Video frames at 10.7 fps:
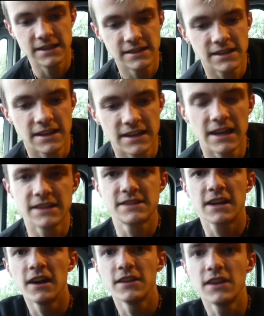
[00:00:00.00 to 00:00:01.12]
he said he had to
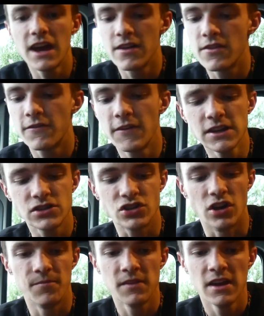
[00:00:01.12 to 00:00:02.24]
cut down the
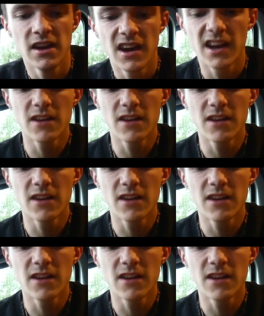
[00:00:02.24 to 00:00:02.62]
fascia, and